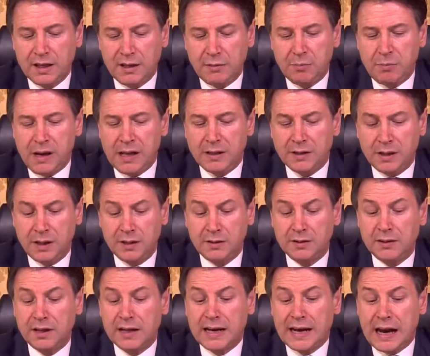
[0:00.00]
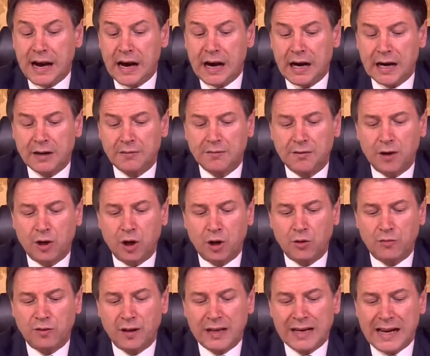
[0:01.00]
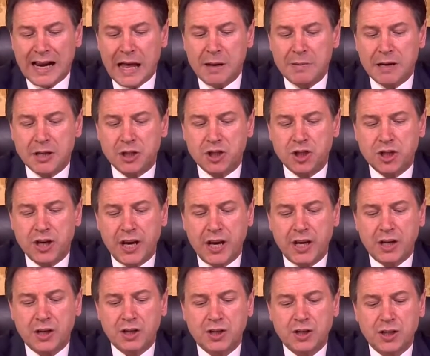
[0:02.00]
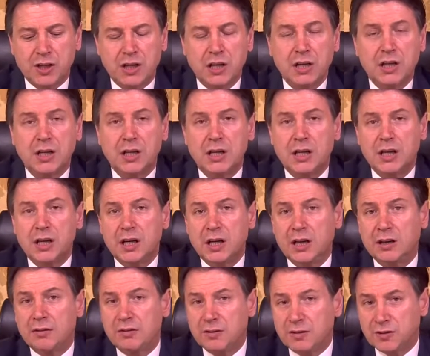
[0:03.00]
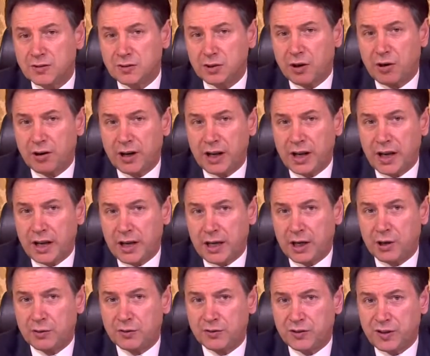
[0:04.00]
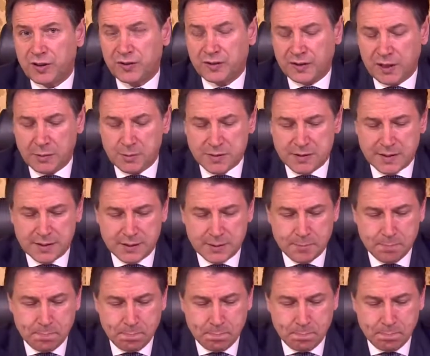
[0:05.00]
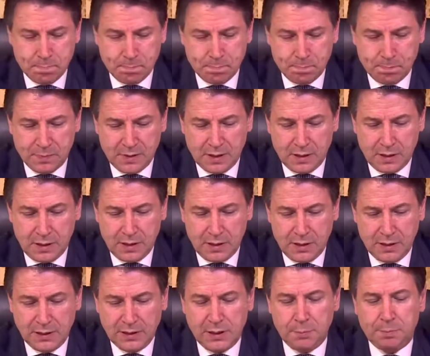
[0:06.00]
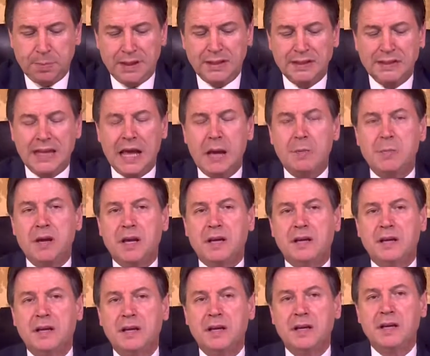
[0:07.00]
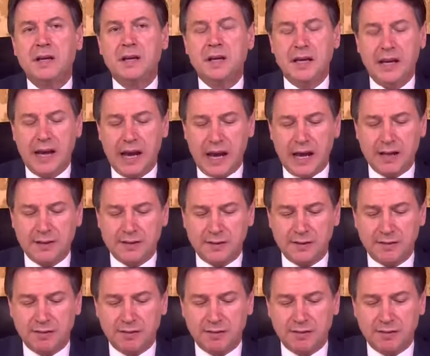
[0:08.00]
in bending the curve of climate change, in restoring ecosystems. The pandemic has